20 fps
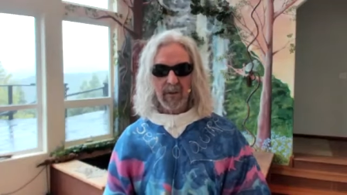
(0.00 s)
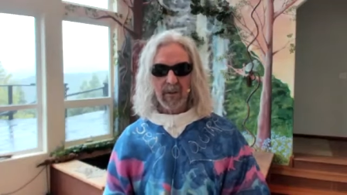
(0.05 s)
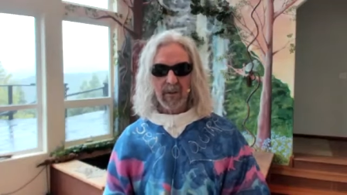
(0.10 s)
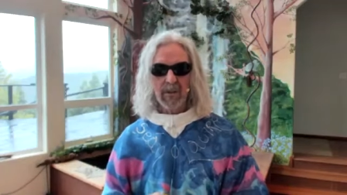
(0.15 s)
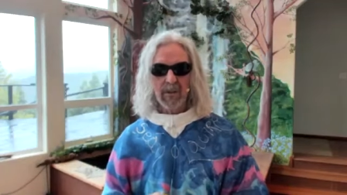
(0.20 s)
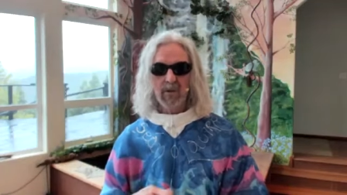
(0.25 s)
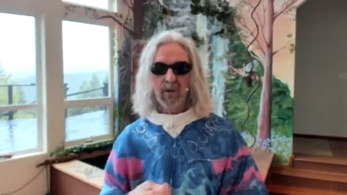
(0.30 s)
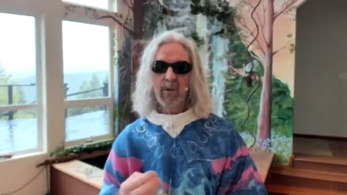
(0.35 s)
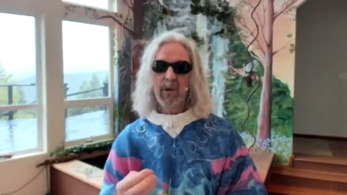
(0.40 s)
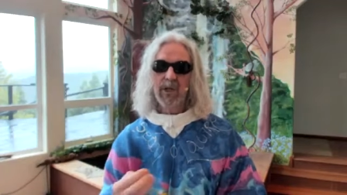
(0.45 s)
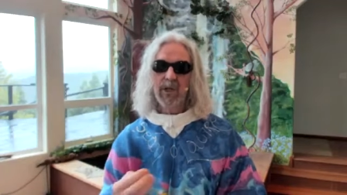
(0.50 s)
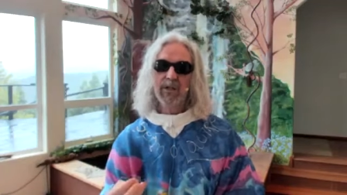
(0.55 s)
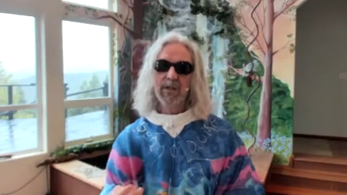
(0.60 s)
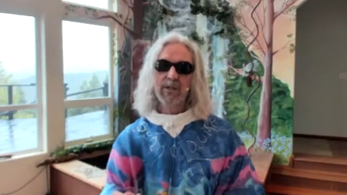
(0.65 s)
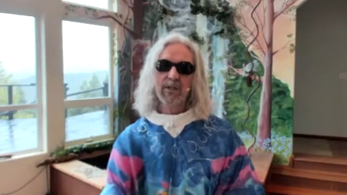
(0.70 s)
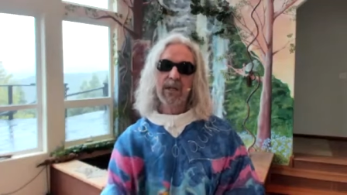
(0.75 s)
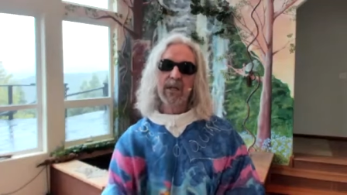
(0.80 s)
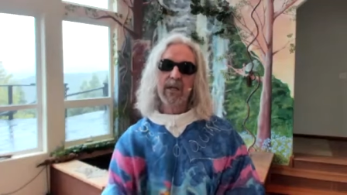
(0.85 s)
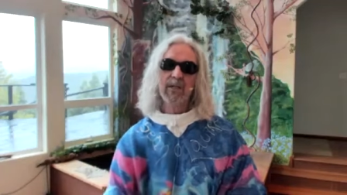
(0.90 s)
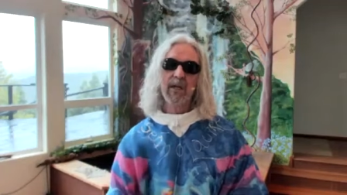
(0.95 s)
So I want to
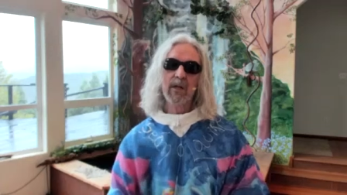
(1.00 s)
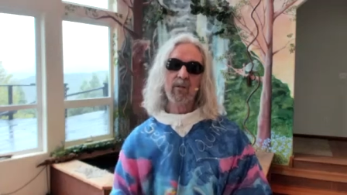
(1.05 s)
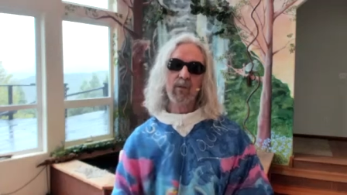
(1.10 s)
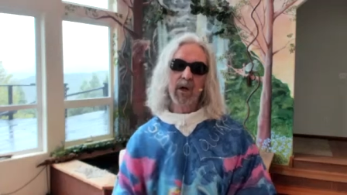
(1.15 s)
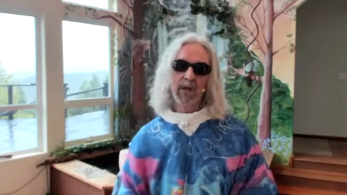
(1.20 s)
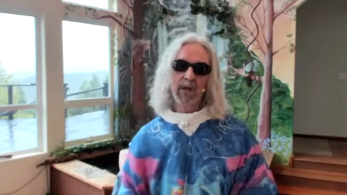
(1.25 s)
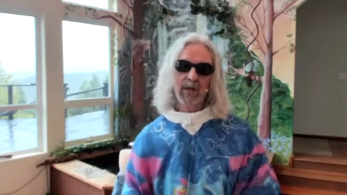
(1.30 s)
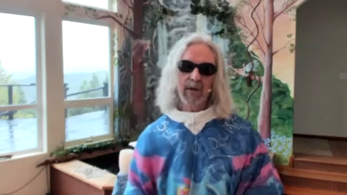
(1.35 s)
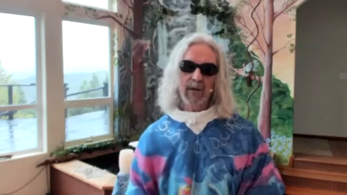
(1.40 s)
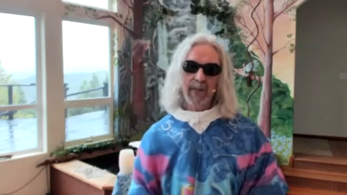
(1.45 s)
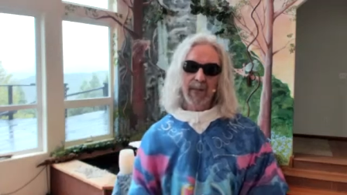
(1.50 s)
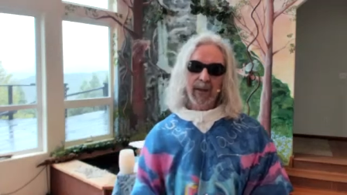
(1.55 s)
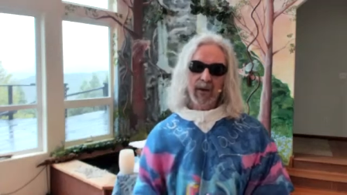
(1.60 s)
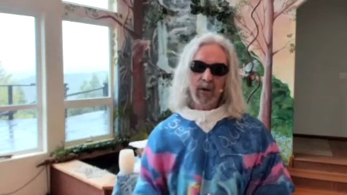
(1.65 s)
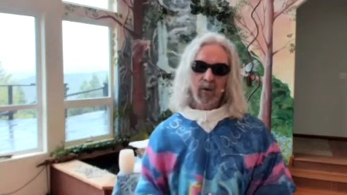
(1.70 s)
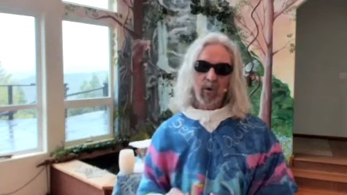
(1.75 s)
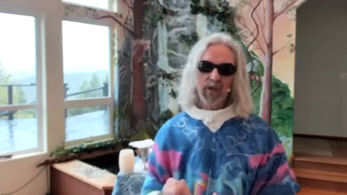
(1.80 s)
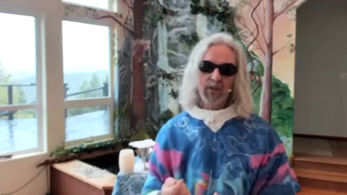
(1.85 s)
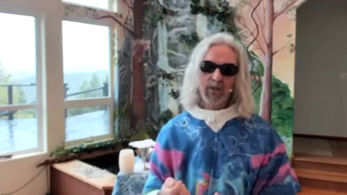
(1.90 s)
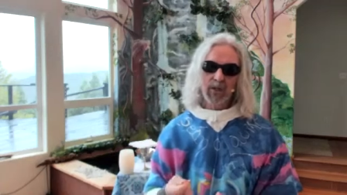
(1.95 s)
say then, what
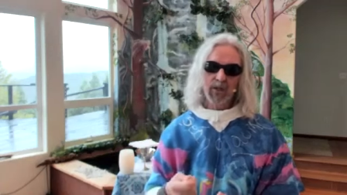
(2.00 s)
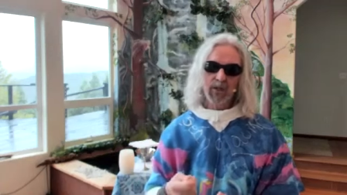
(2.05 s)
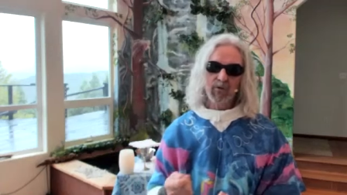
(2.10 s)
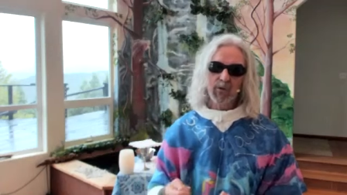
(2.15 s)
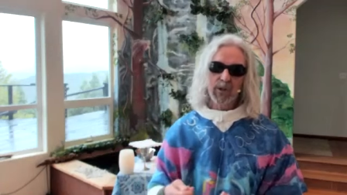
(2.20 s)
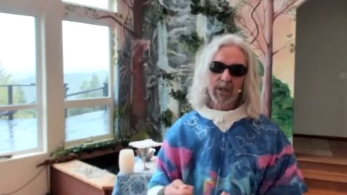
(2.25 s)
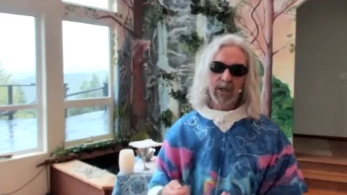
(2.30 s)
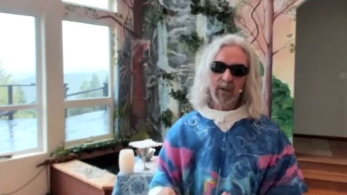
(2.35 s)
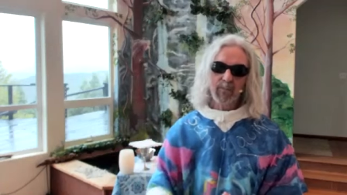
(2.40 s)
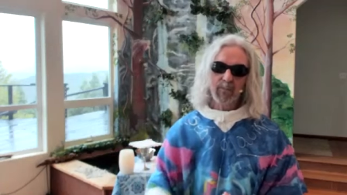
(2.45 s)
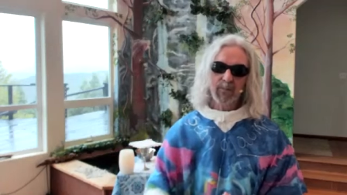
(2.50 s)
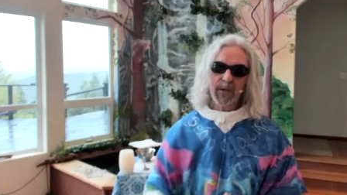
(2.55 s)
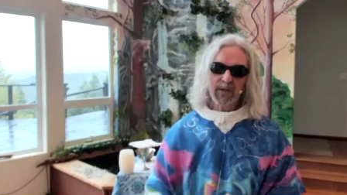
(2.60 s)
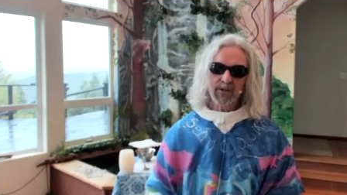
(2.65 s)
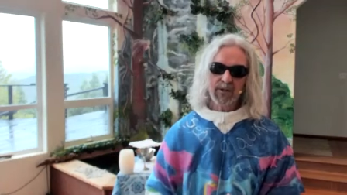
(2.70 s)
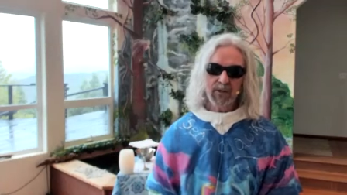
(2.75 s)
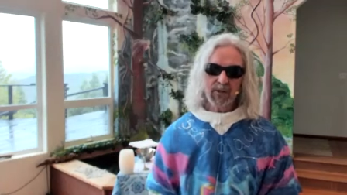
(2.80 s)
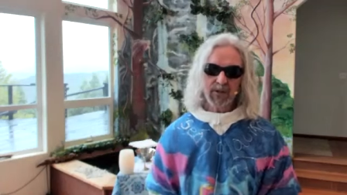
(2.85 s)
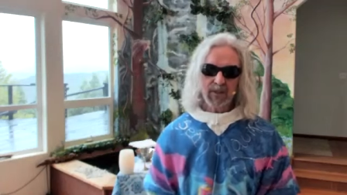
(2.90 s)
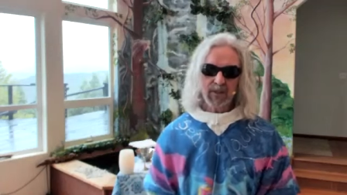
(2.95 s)
does real
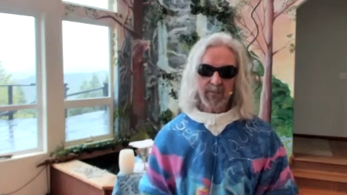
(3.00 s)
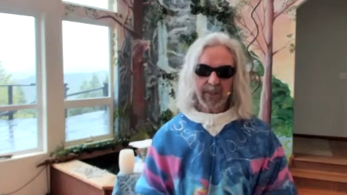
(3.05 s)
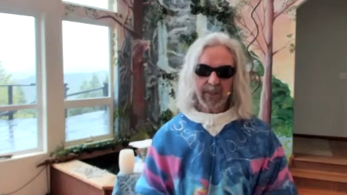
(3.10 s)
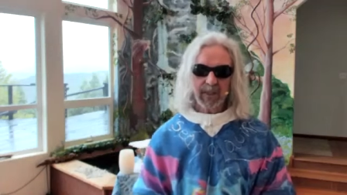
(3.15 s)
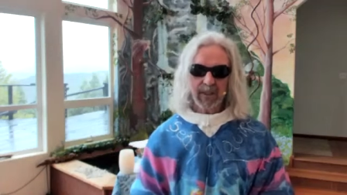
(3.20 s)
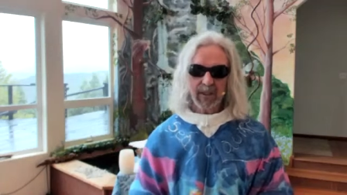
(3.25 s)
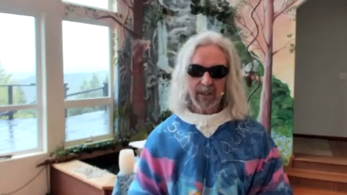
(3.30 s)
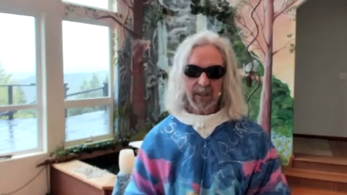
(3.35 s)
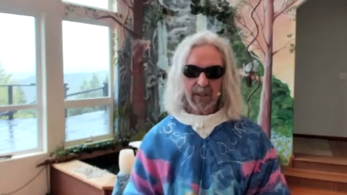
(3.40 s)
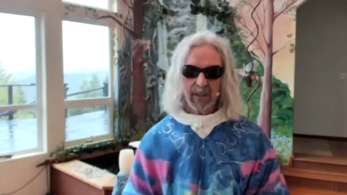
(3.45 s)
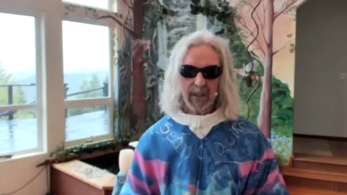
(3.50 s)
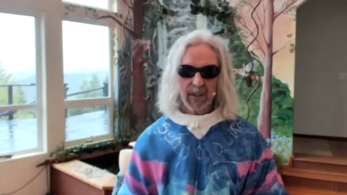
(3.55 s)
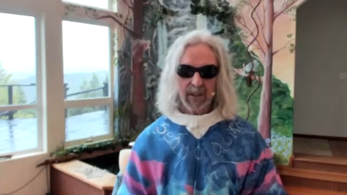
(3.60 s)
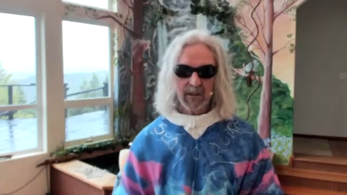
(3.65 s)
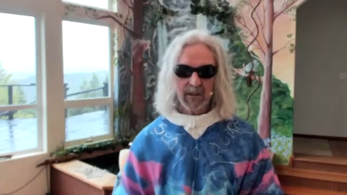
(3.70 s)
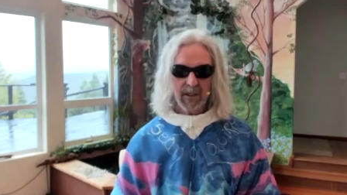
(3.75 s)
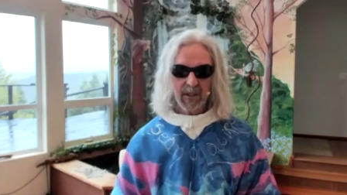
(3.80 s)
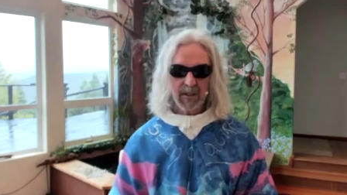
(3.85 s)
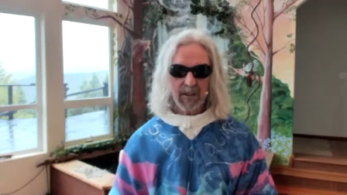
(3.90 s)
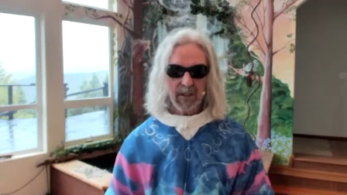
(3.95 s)
presence mean in
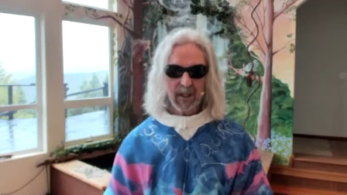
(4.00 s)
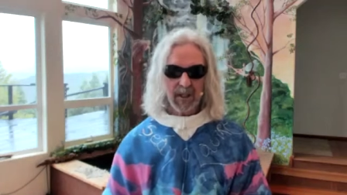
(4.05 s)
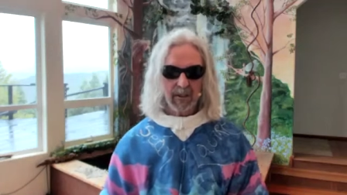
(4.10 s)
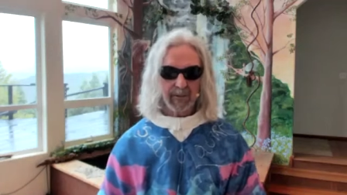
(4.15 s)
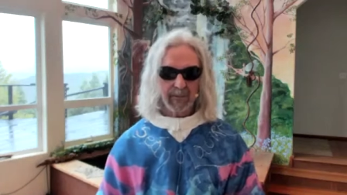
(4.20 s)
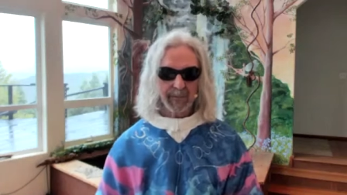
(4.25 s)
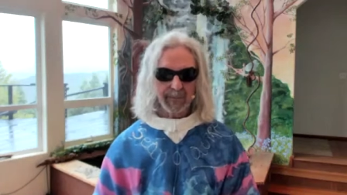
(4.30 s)
this then?